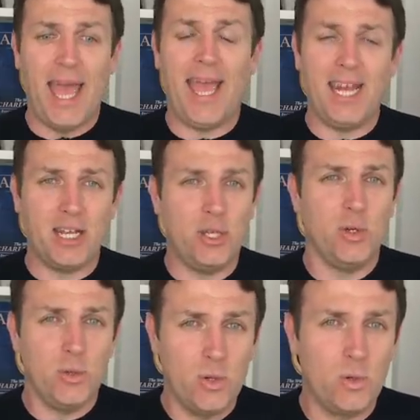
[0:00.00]
And
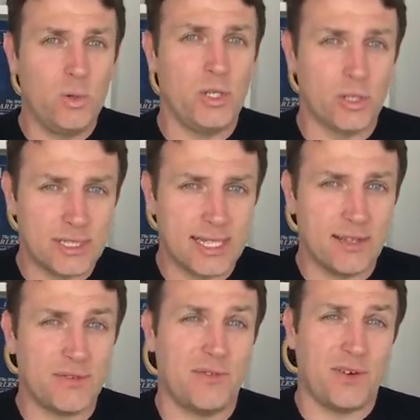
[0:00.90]
you do
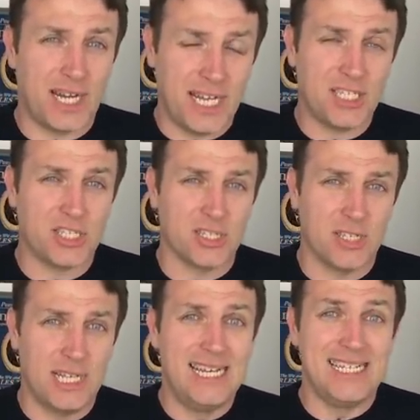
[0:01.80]
yourself a
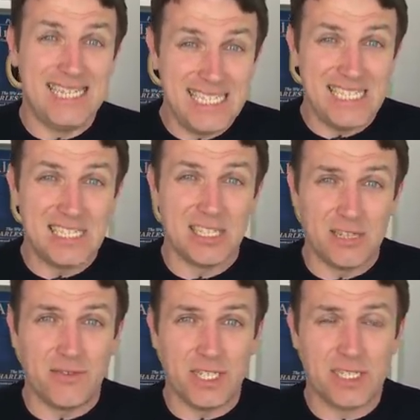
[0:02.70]
financial
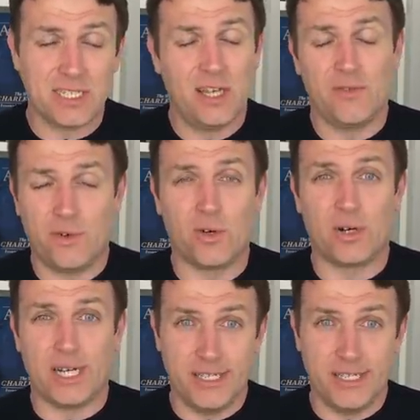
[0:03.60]
disservice for